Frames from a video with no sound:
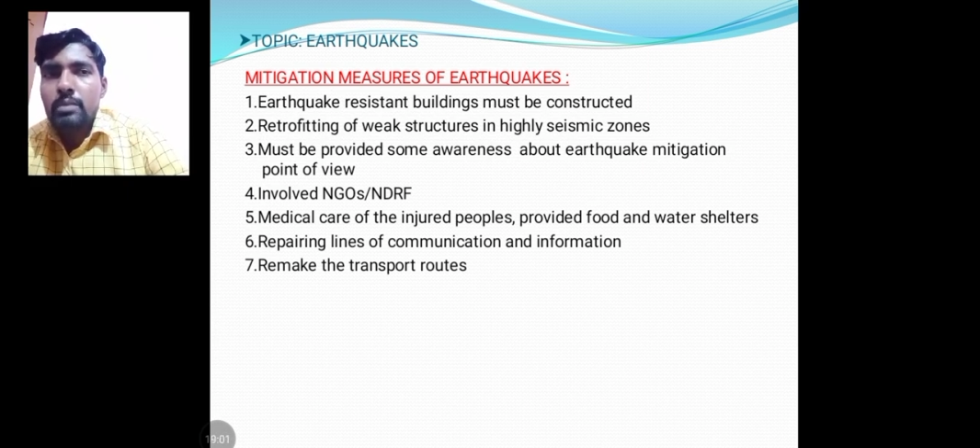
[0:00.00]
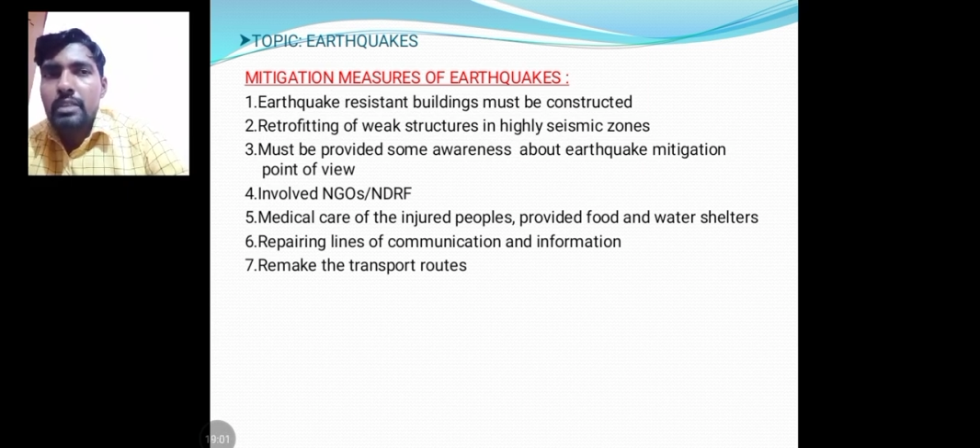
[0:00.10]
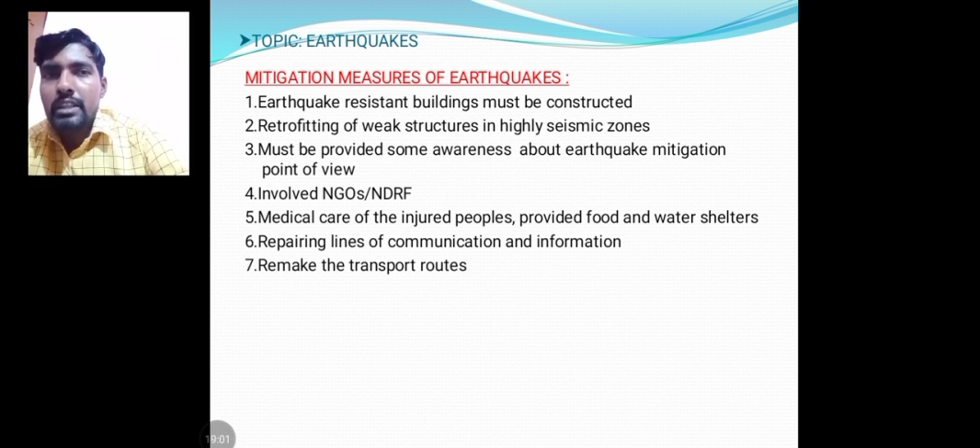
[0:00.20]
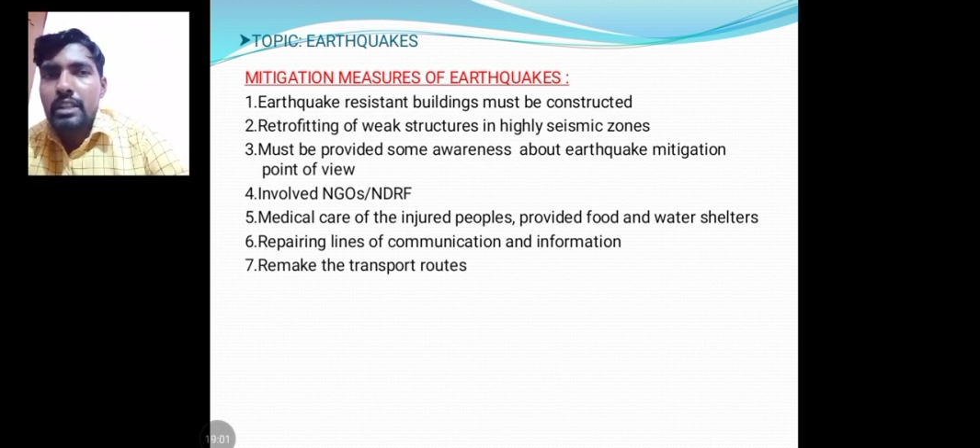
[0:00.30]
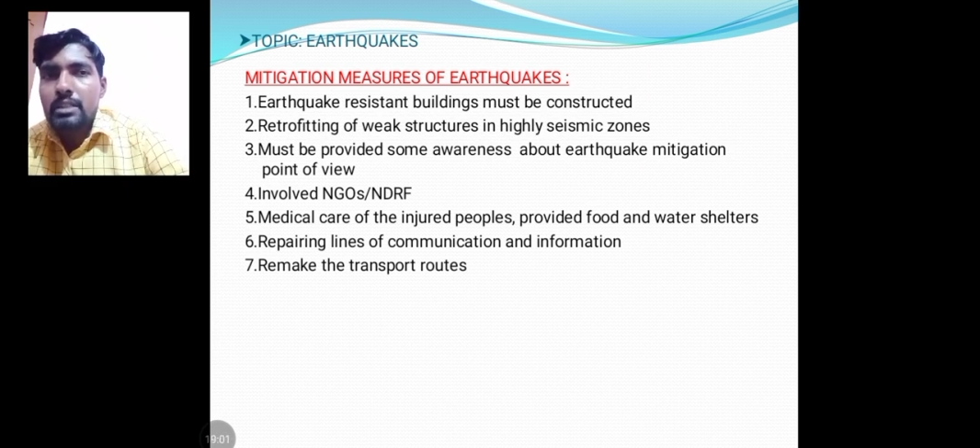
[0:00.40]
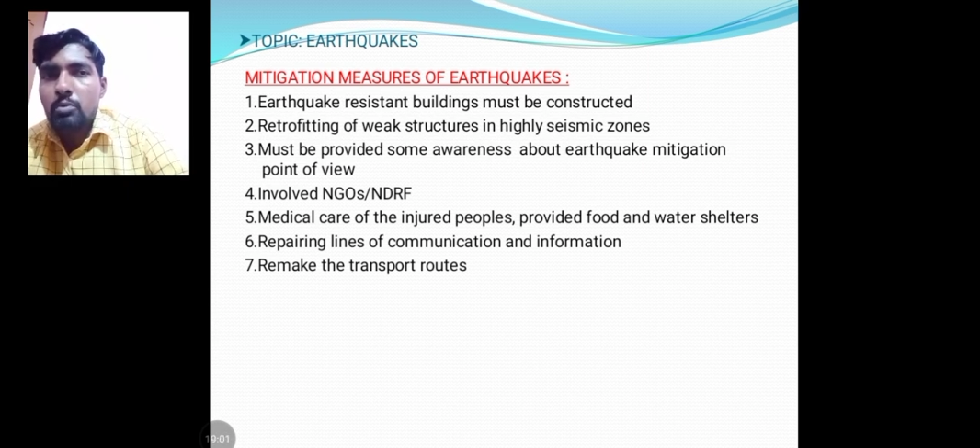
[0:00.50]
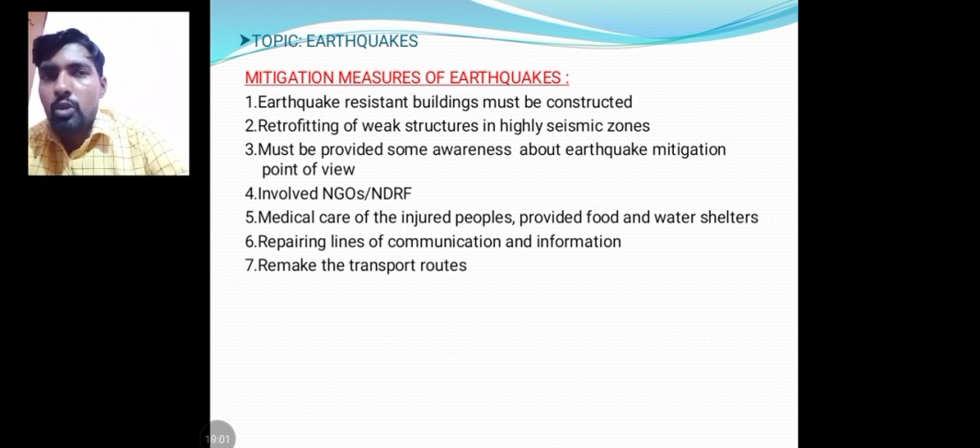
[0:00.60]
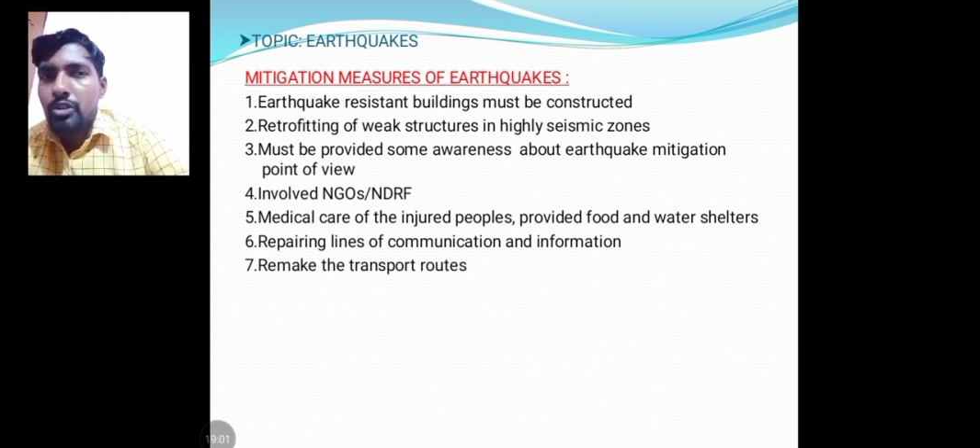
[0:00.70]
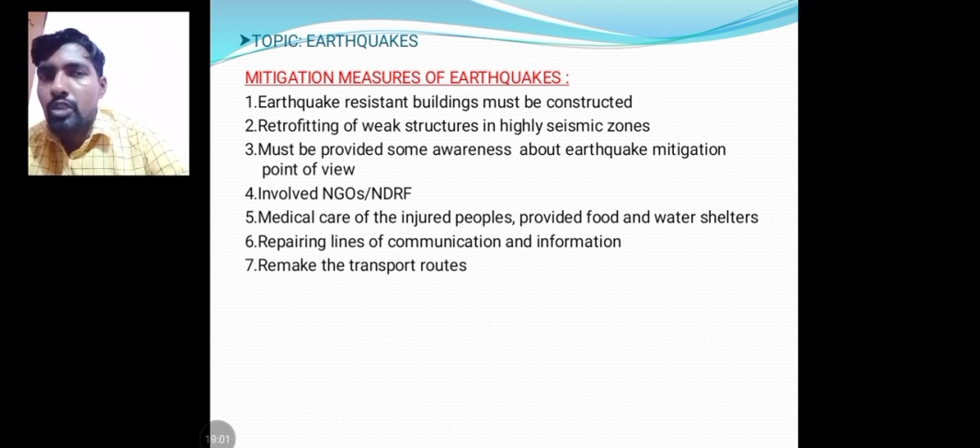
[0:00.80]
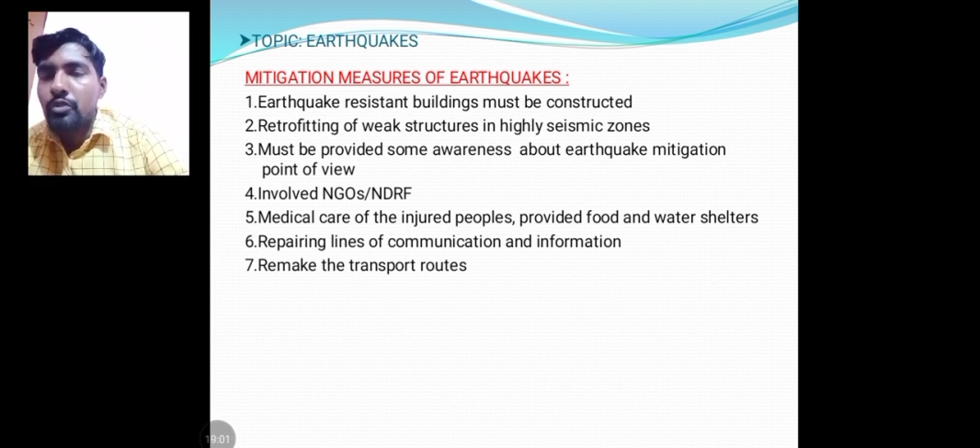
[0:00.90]
mitigation
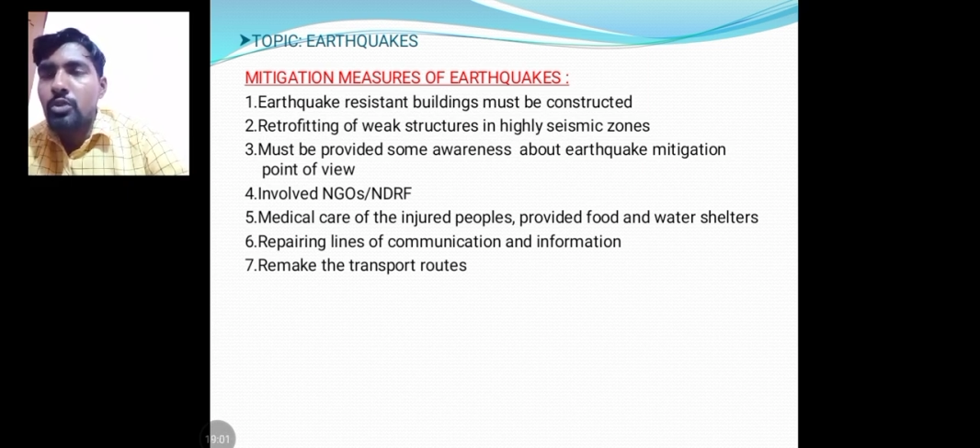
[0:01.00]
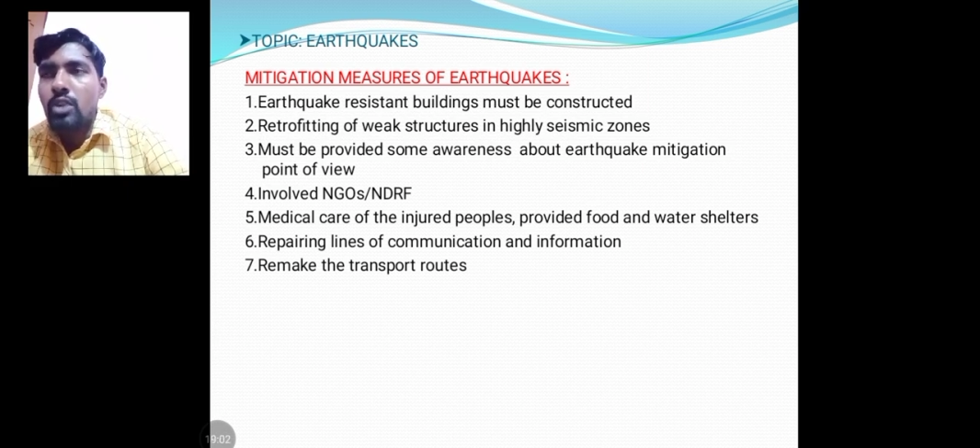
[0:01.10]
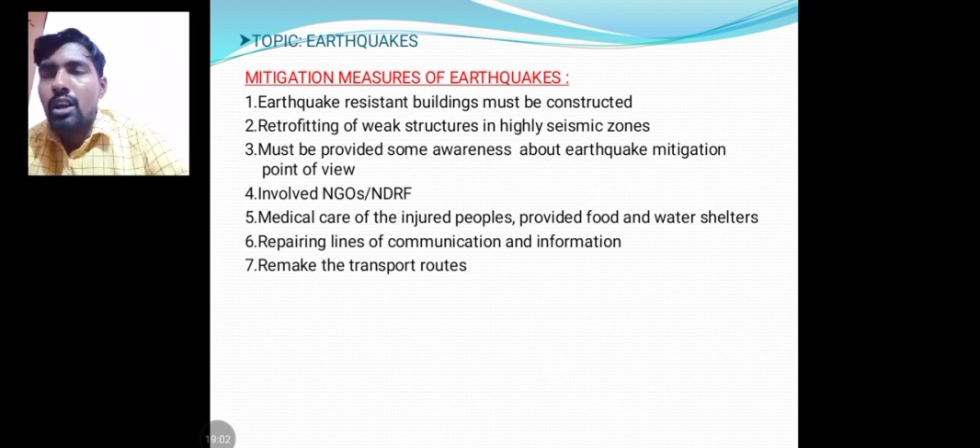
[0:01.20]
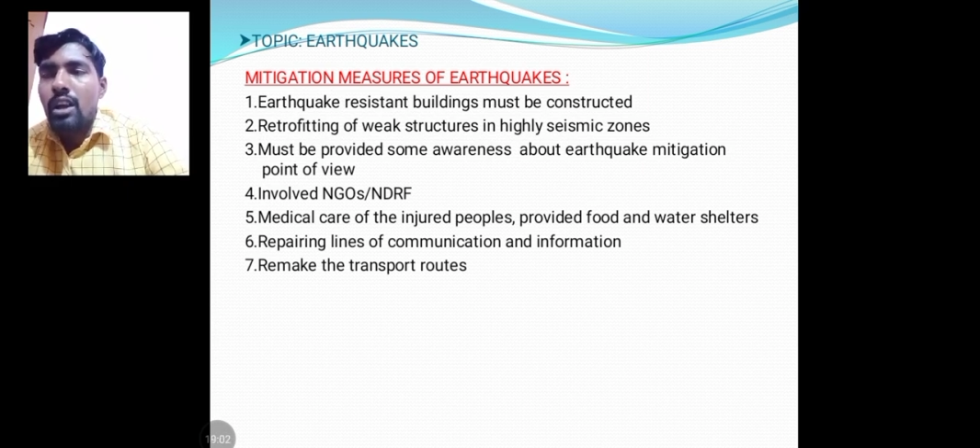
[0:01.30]
point of view